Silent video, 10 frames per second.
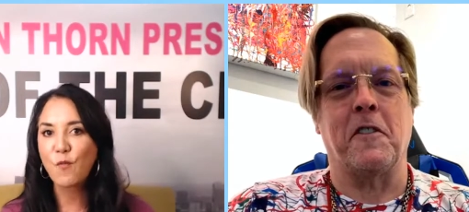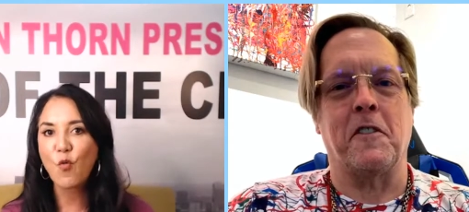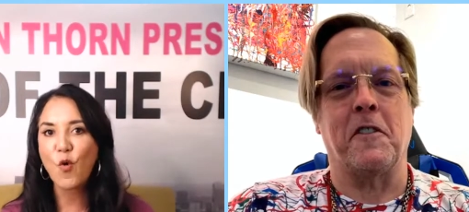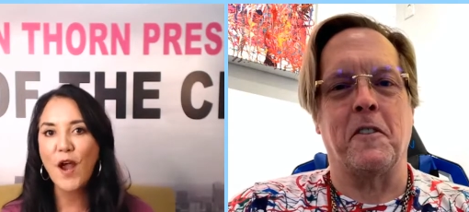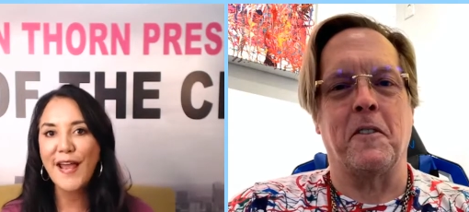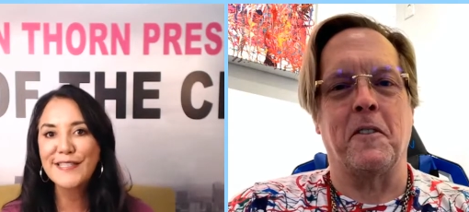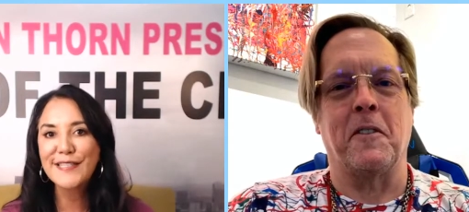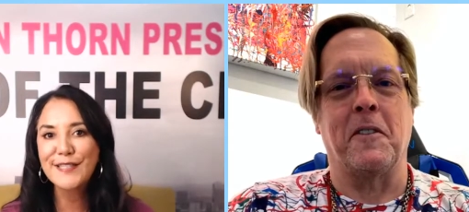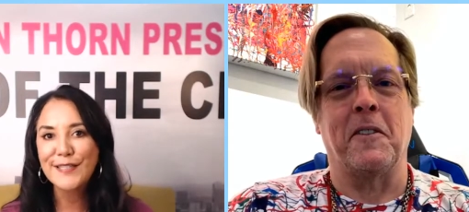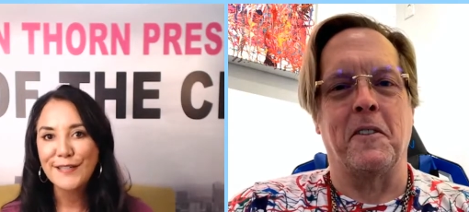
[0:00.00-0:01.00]

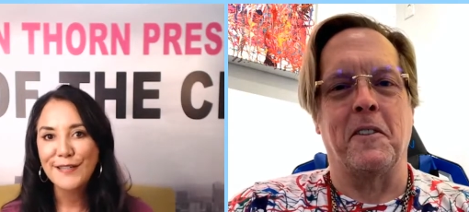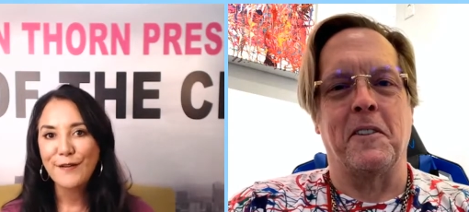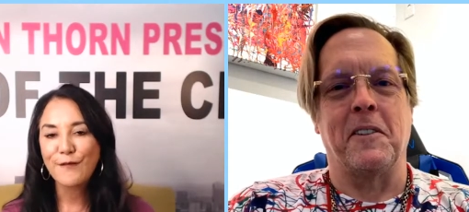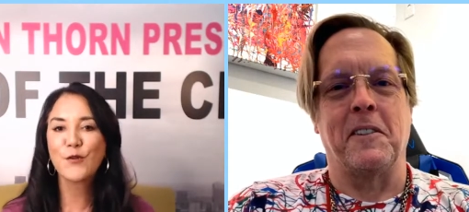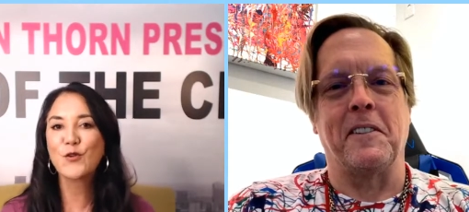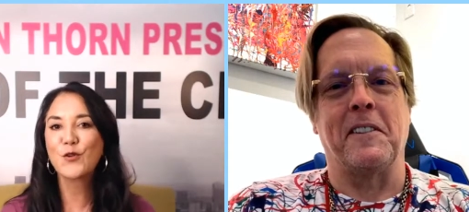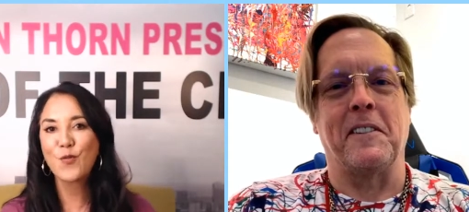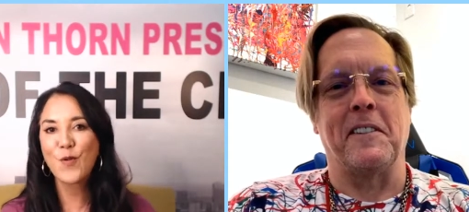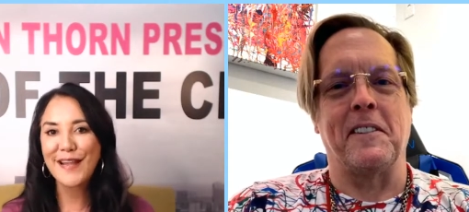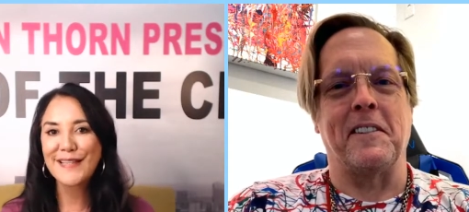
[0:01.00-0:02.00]
Speaker 1: west, further
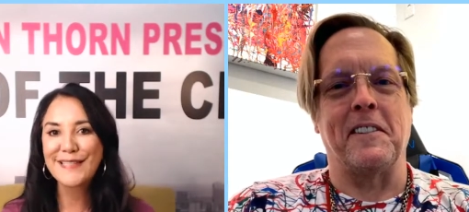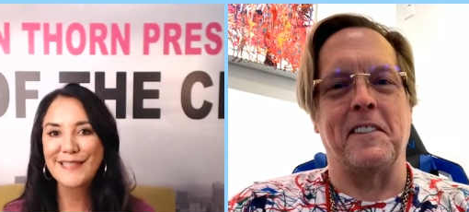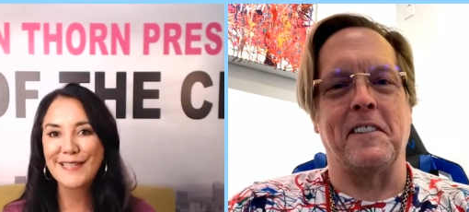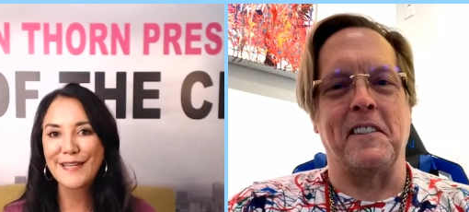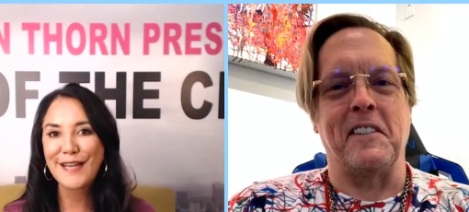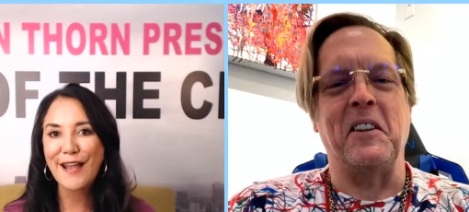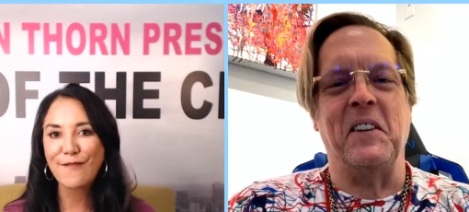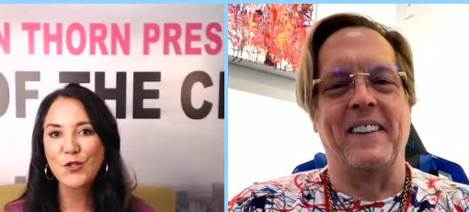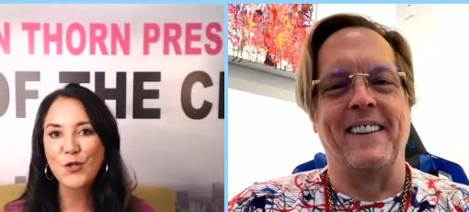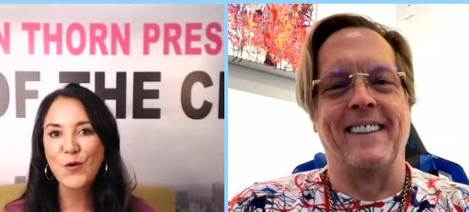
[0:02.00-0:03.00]
west, and have a
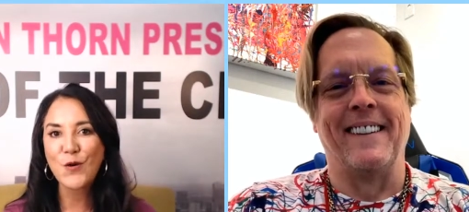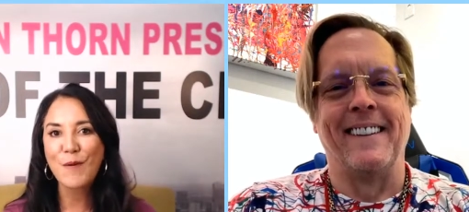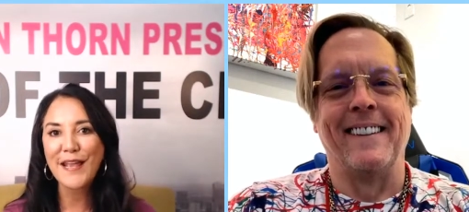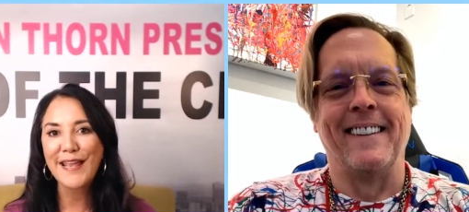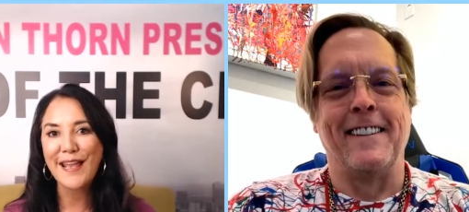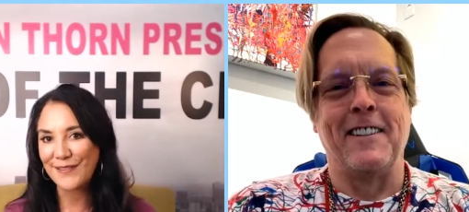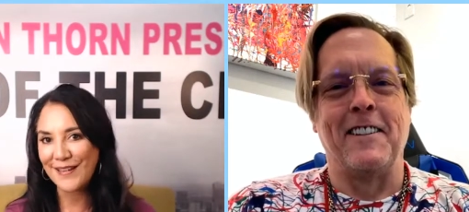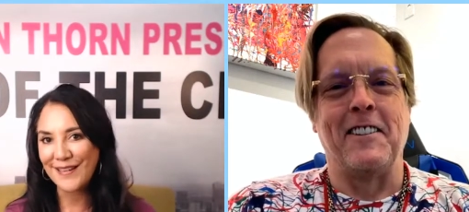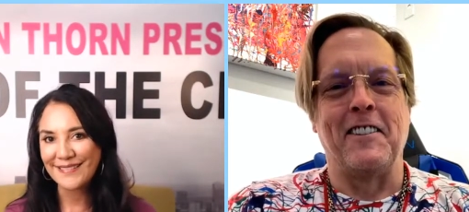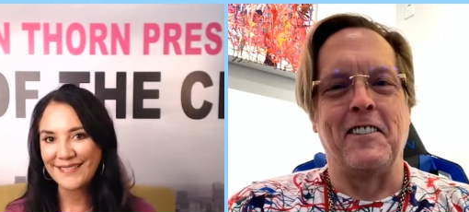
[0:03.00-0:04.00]
show in my gallery.
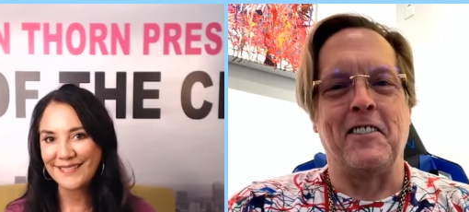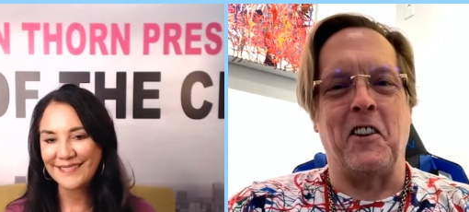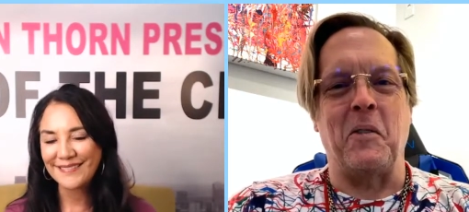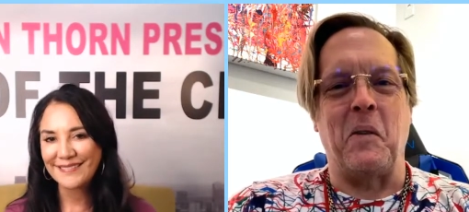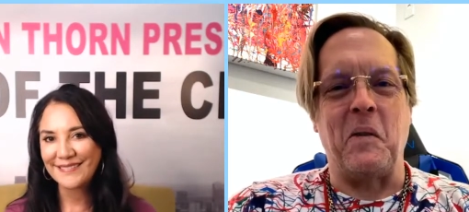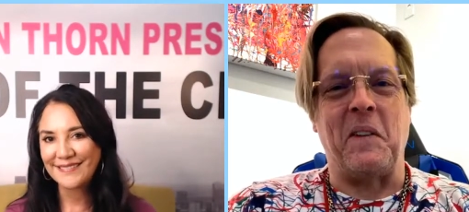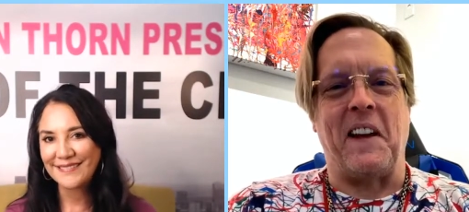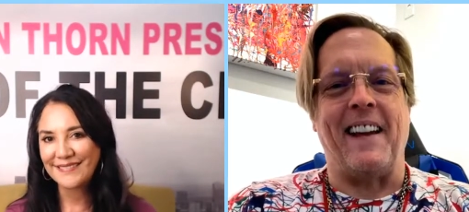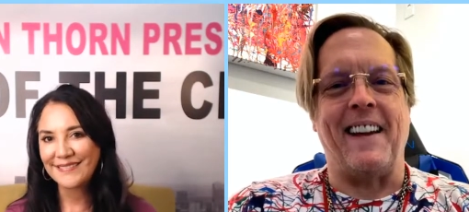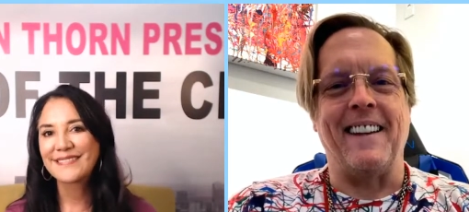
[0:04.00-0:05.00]
Speaker 2: Oh,
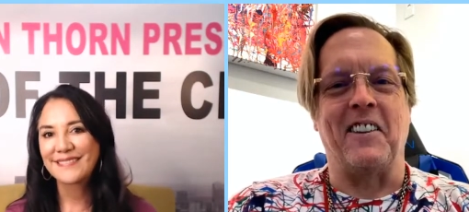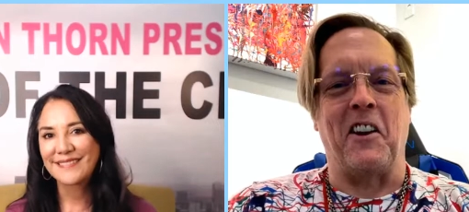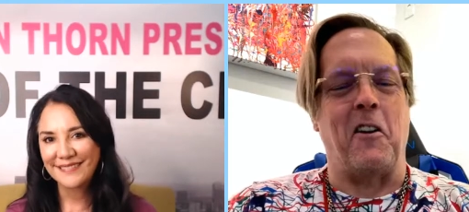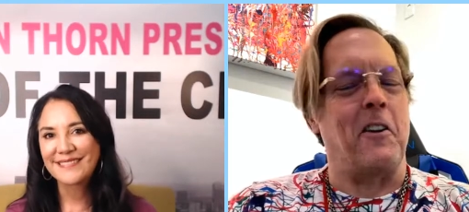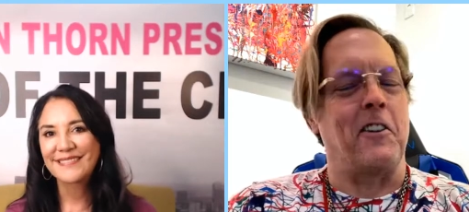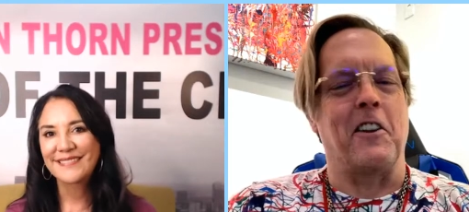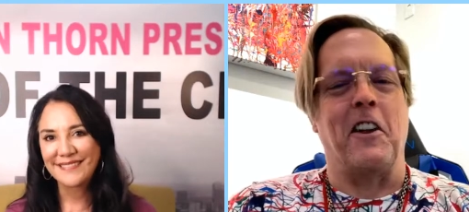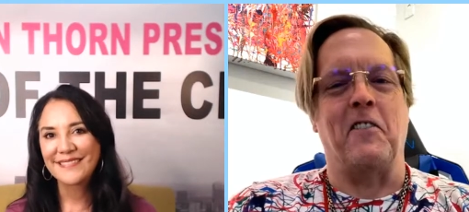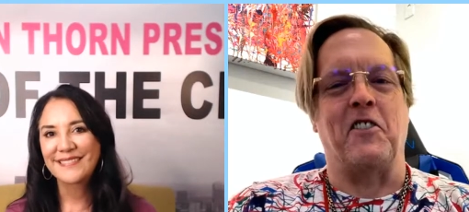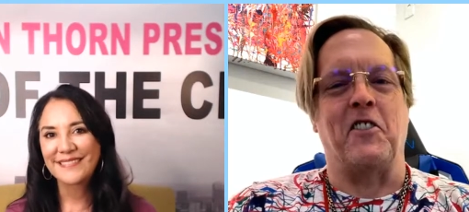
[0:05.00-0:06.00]
okay. I'd
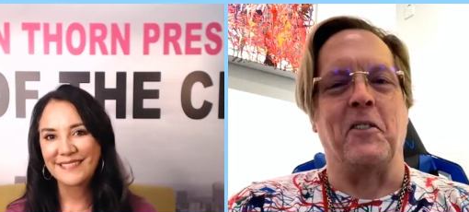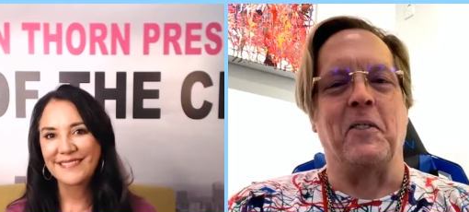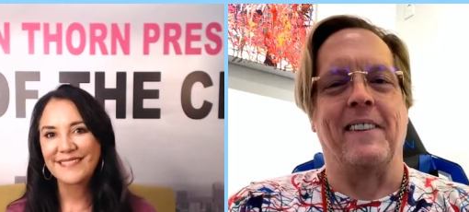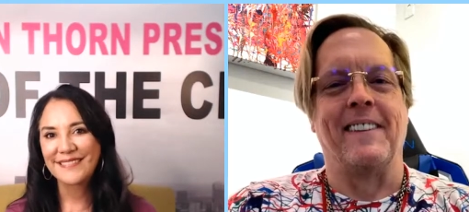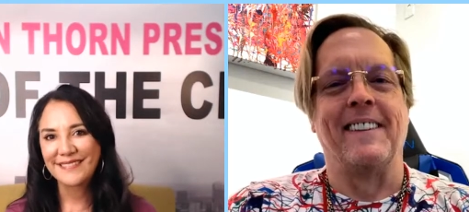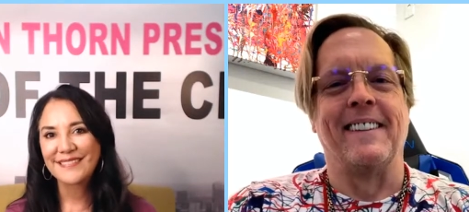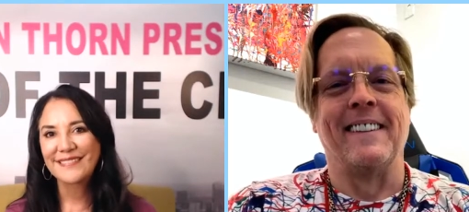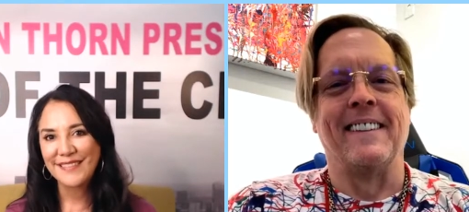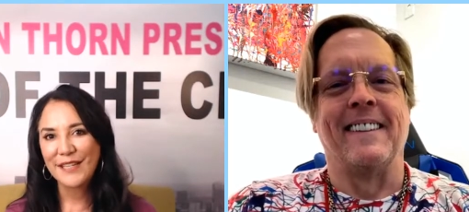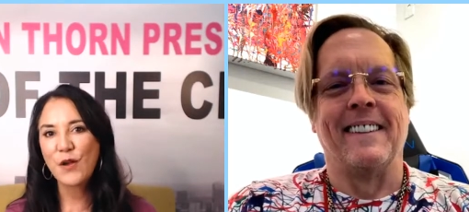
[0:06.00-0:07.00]
love to.
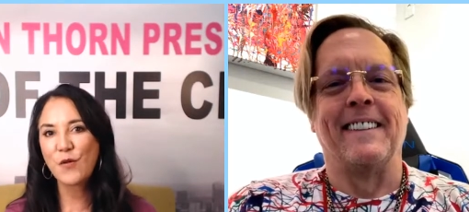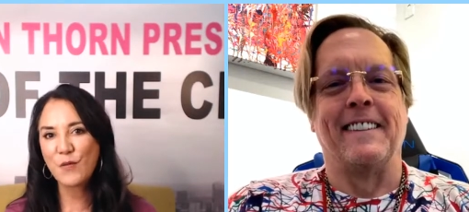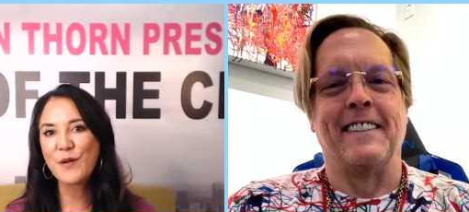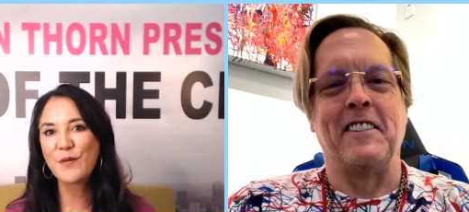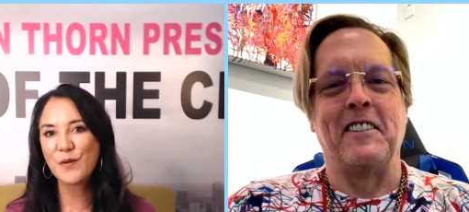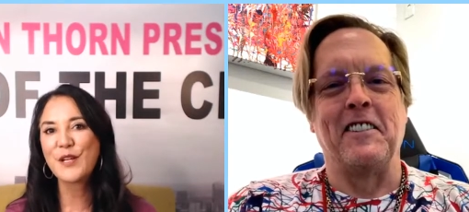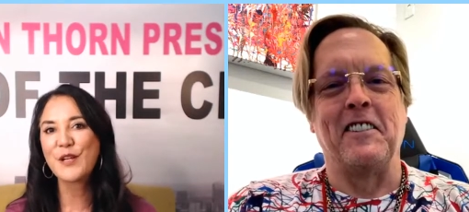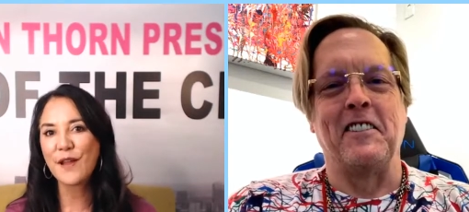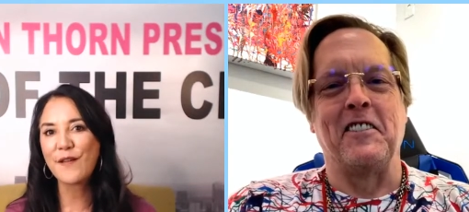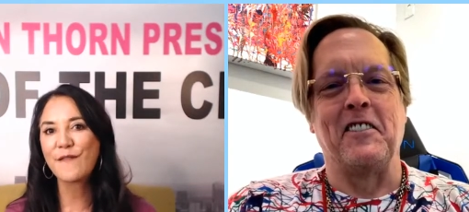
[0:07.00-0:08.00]
Speaker 1: It would be really
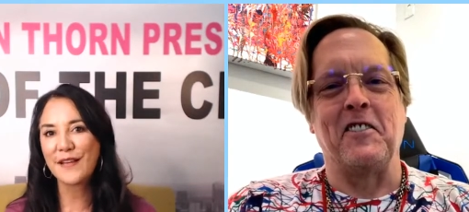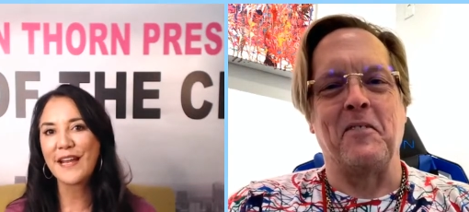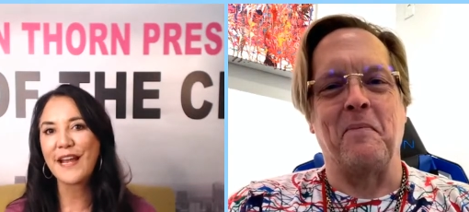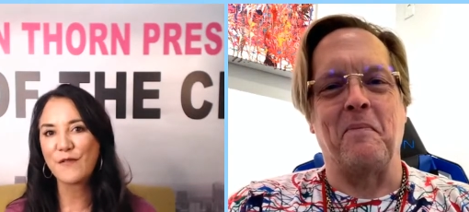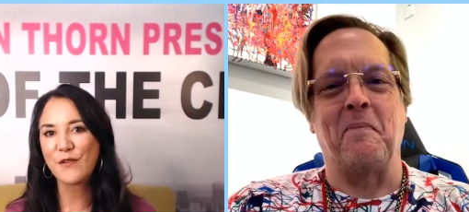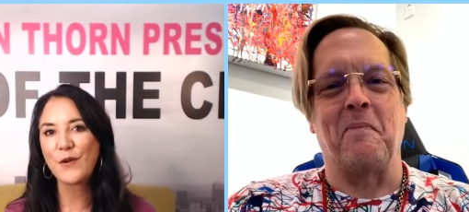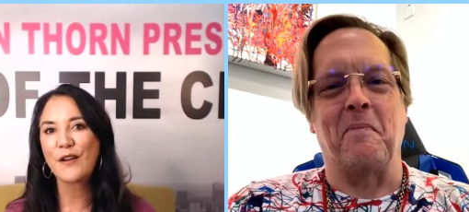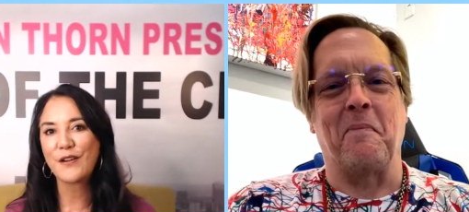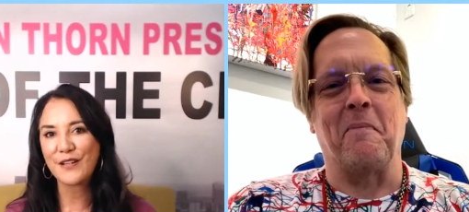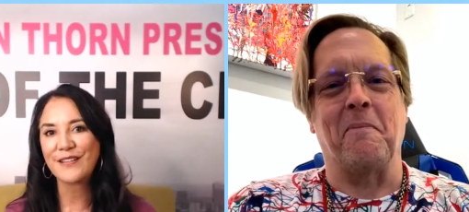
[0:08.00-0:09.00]
great fun to have you out
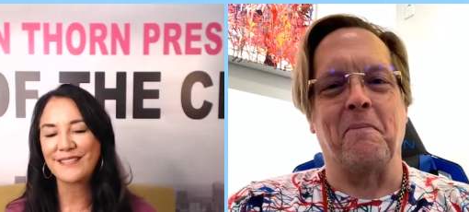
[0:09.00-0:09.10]
here.